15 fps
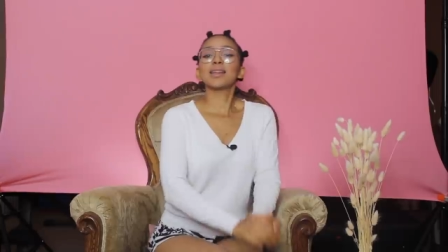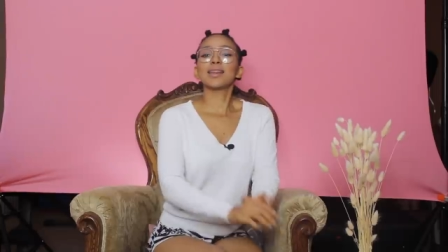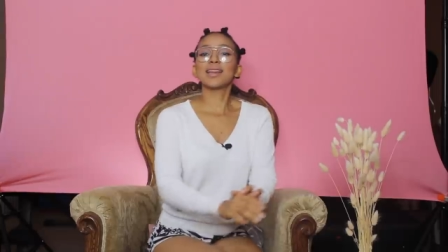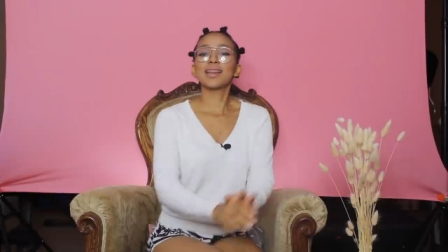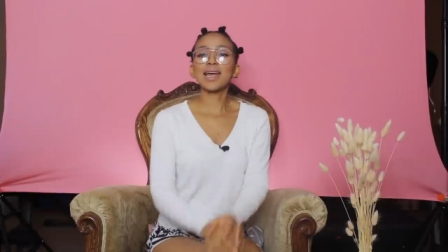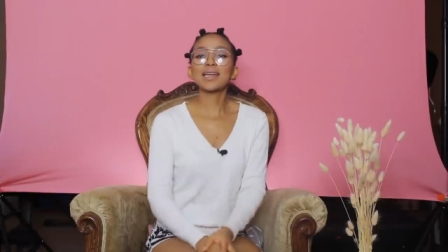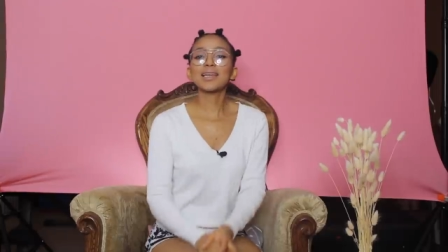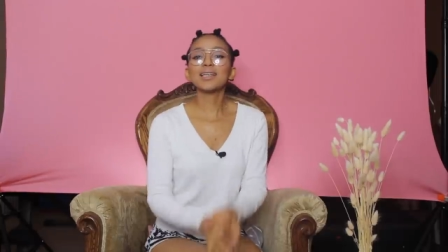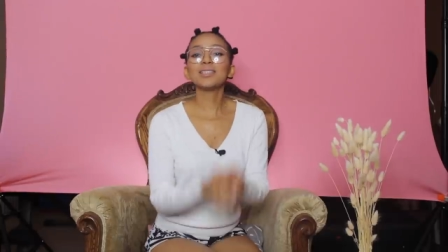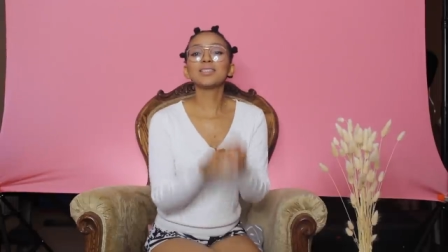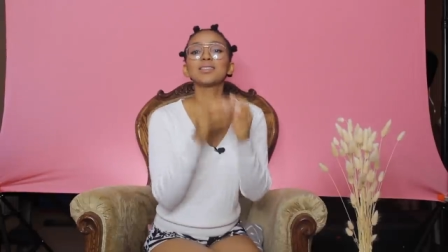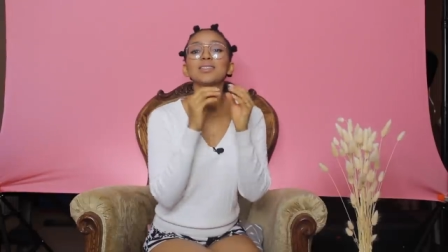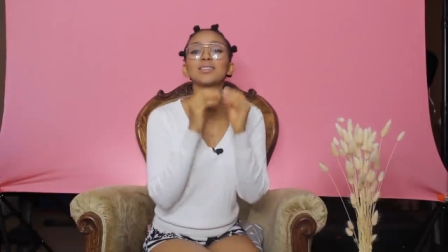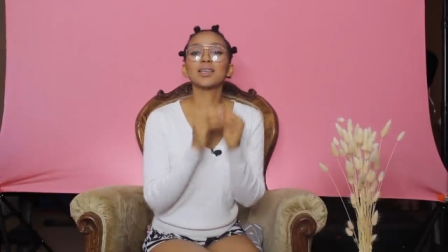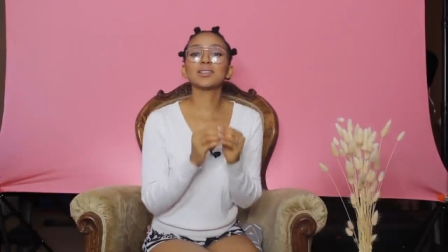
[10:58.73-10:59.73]
that
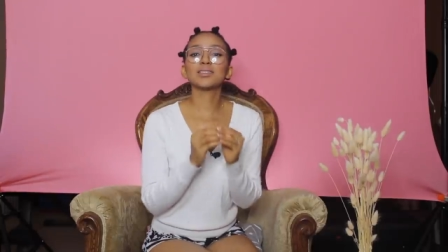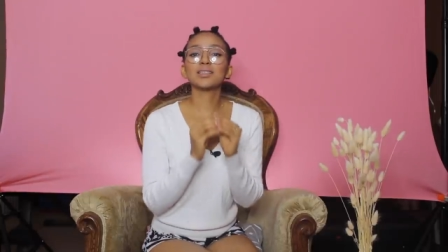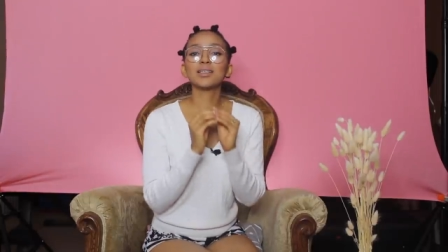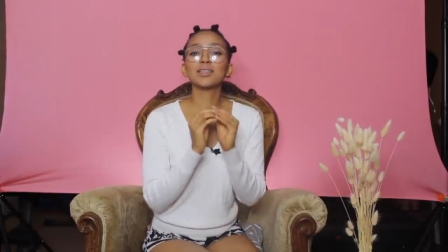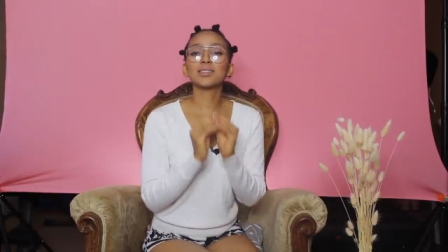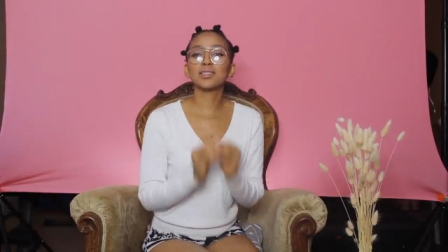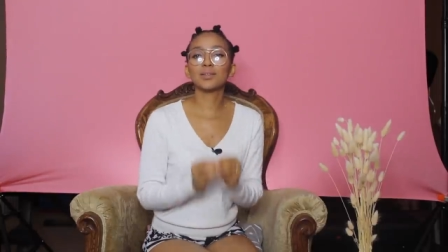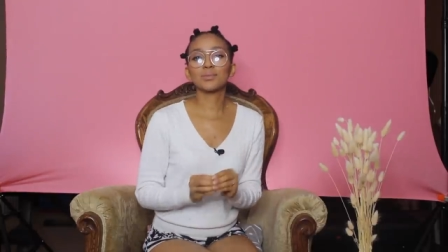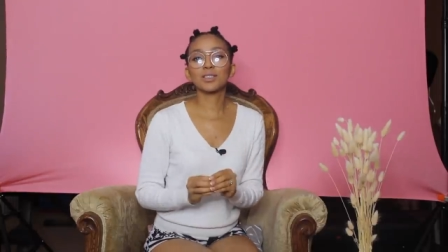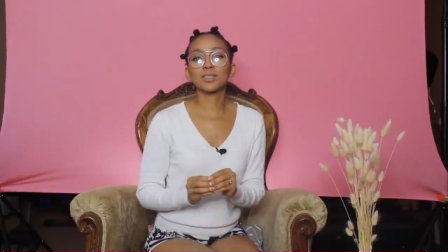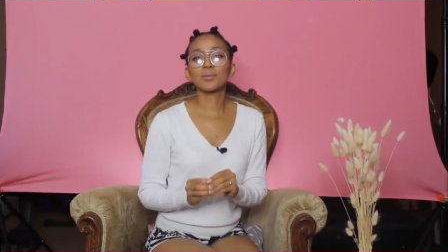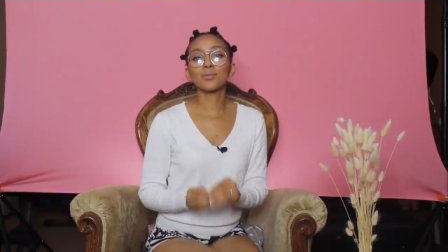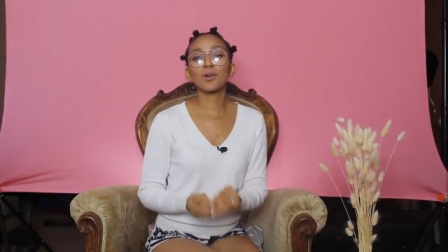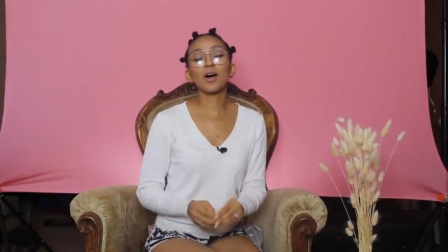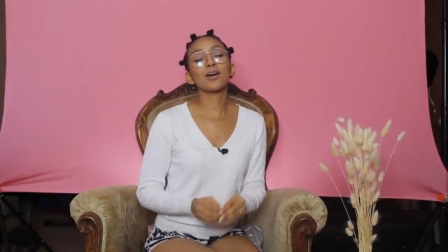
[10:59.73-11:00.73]
is just a
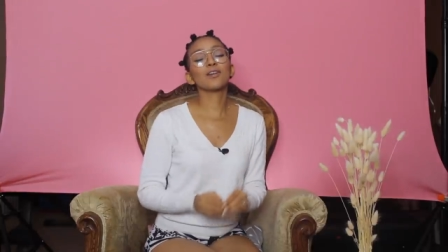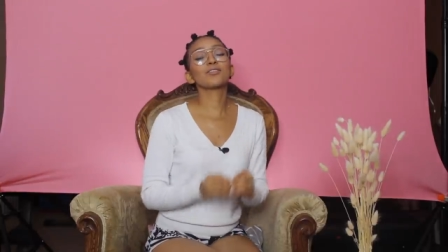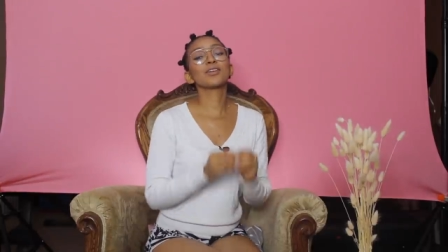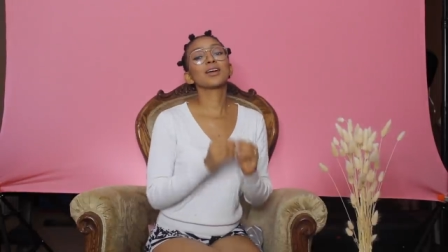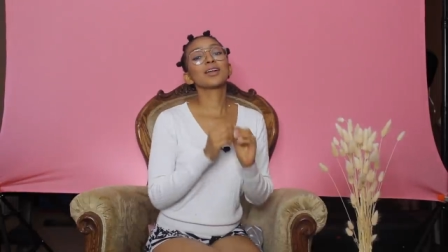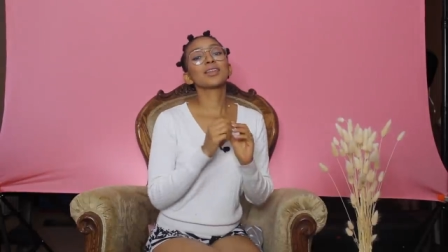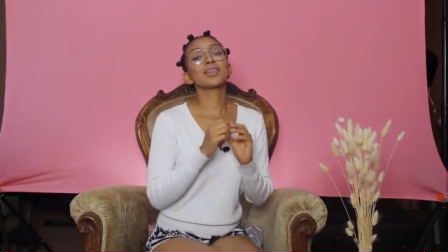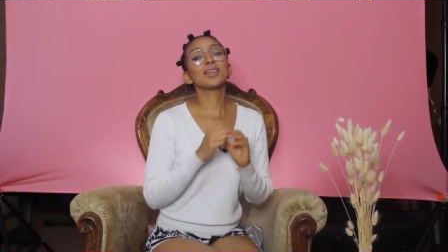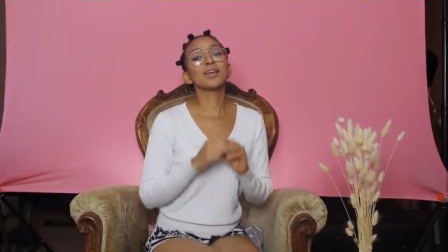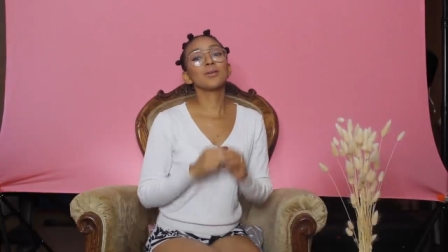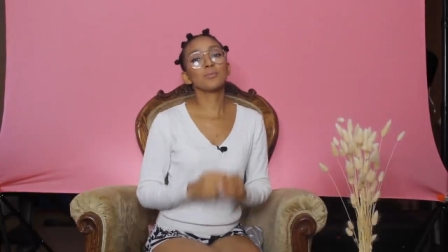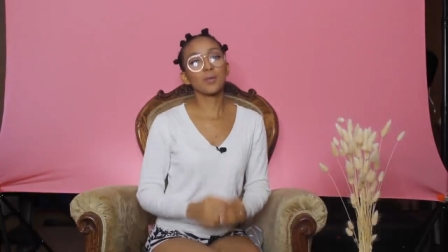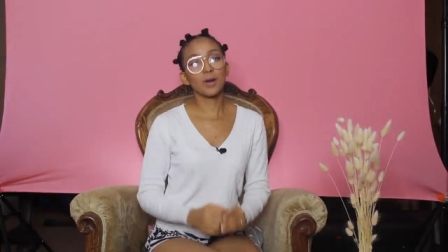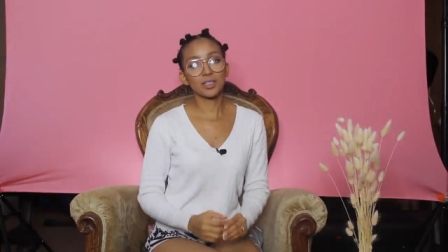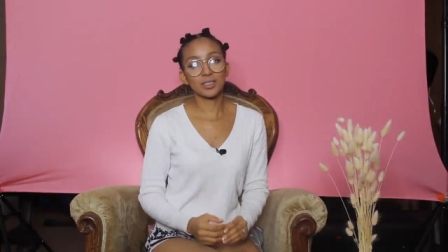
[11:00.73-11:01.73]
symptom of the
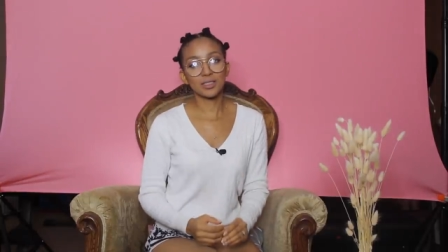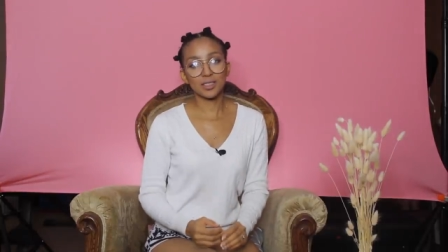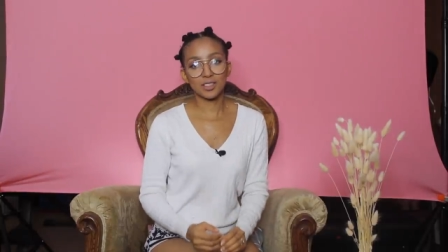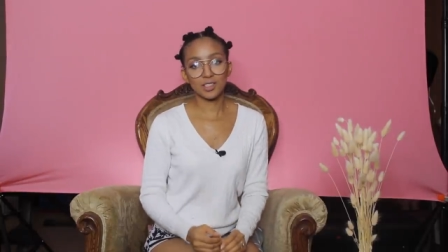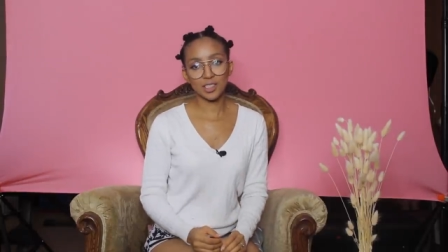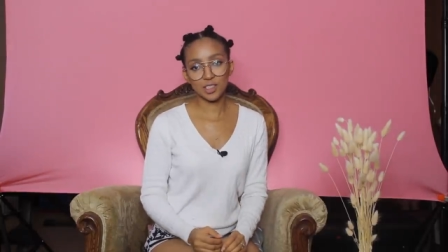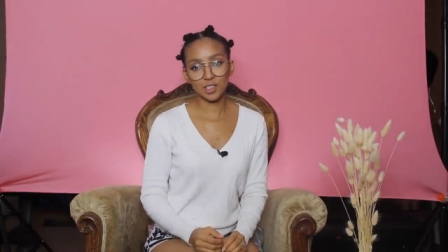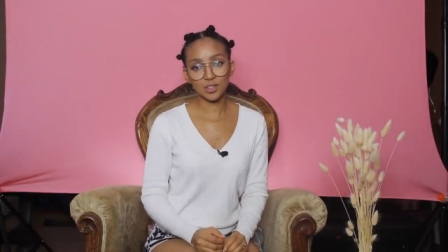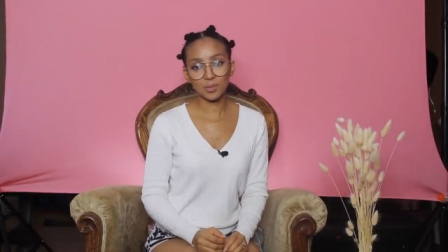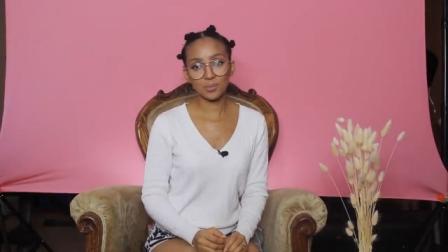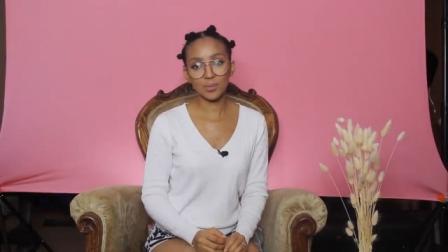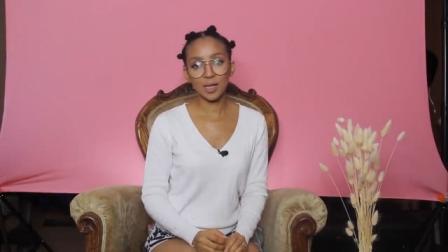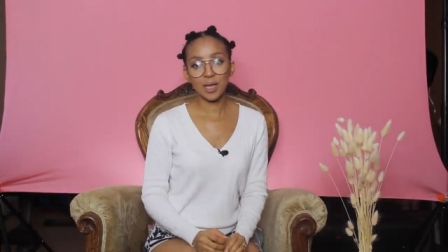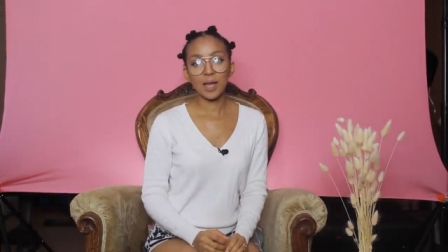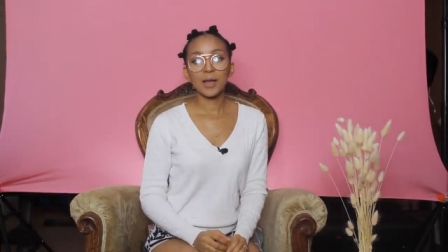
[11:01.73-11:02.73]
imposter
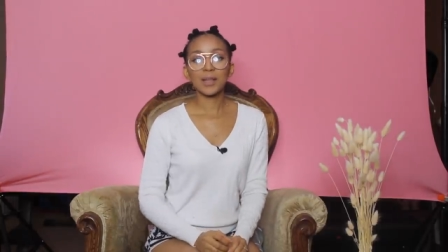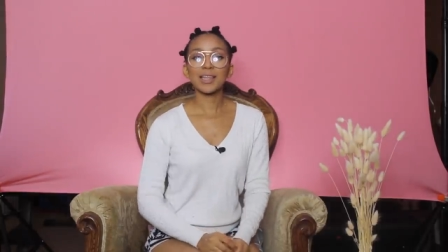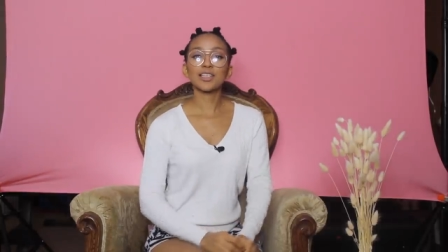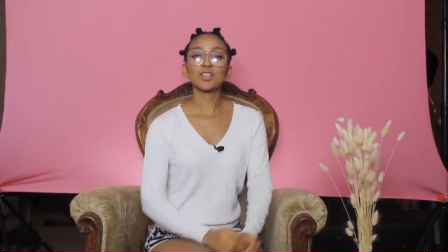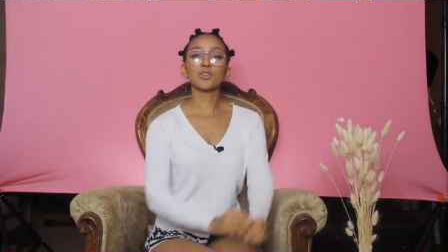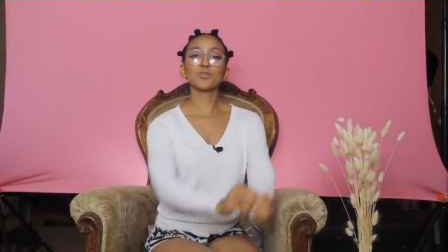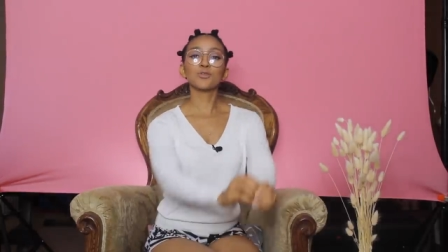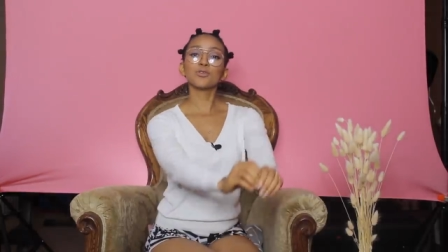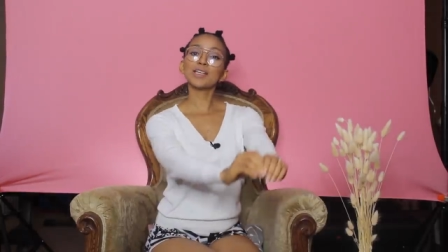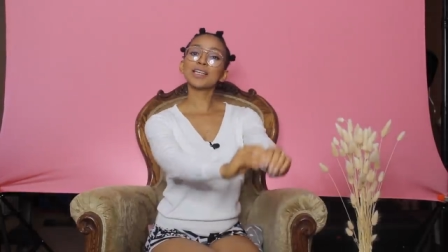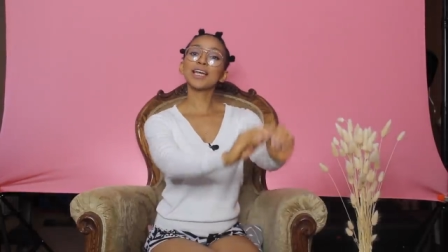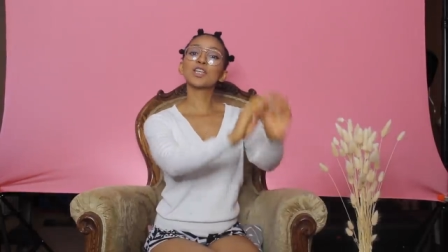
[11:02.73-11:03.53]
syndrome. That you feel